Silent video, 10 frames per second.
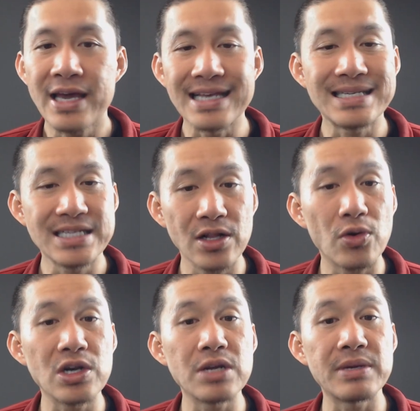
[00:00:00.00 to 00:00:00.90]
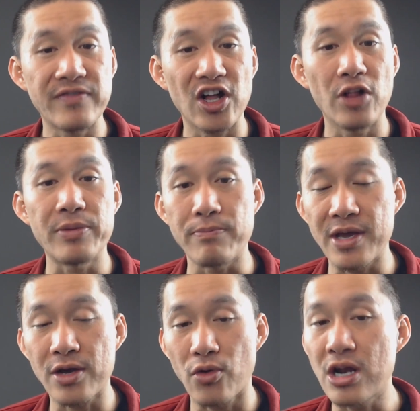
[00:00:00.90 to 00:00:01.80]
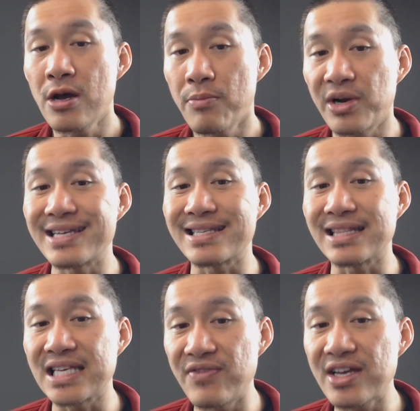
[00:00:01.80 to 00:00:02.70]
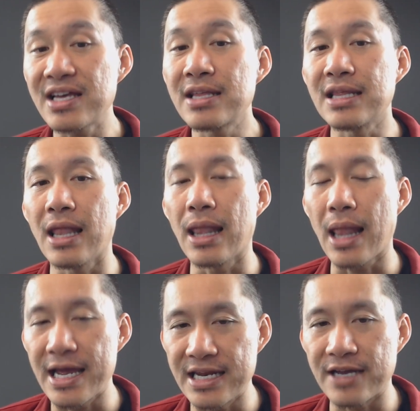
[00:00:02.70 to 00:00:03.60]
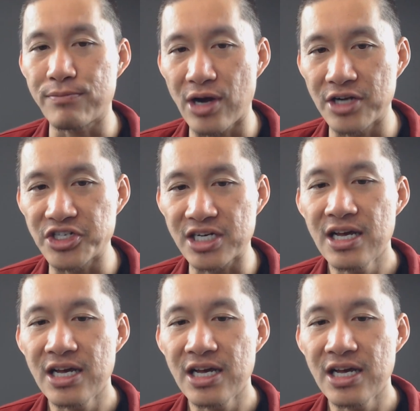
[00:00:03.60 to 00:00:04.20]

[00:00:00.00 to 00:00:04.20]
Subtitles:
He's still going to be developing Bitcoin, but he is leaving the Lightning project